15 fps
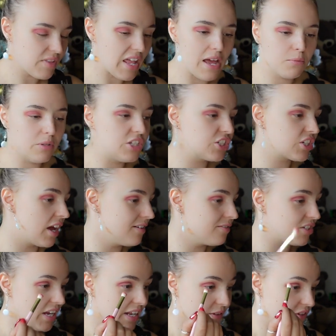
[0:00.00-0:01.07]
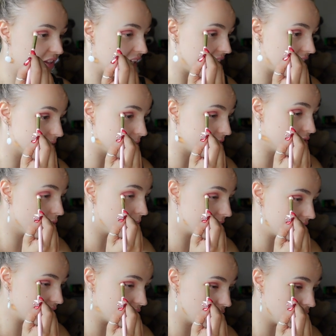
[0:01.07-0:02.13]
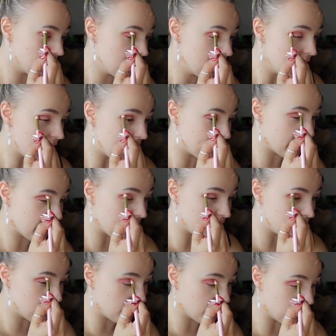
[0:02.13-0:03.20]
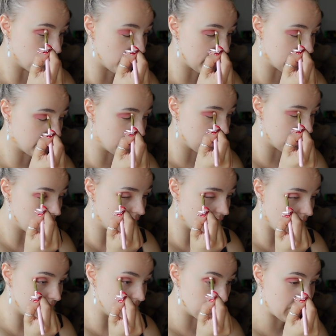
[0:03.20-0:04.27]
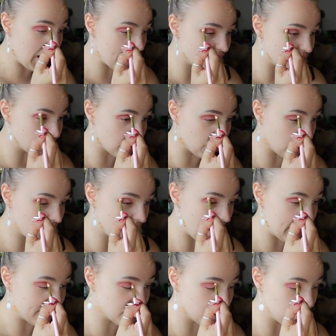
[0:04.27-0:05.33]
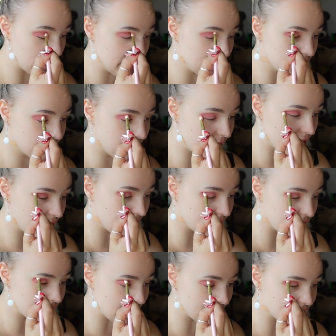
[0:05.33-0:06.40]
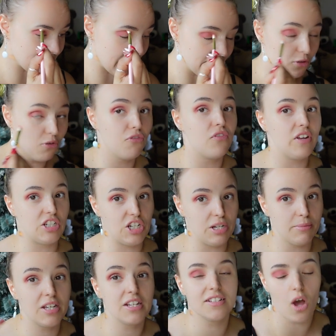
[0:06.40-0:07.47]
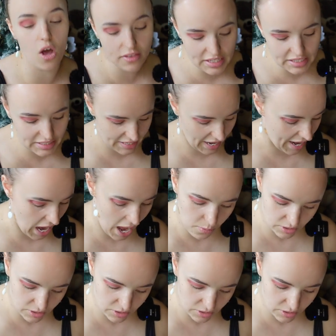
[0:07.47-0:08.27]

And we just kind of shared everything as we normally do. And then we had dessert. And so here's where it starts to get a little fishy, because on this day, I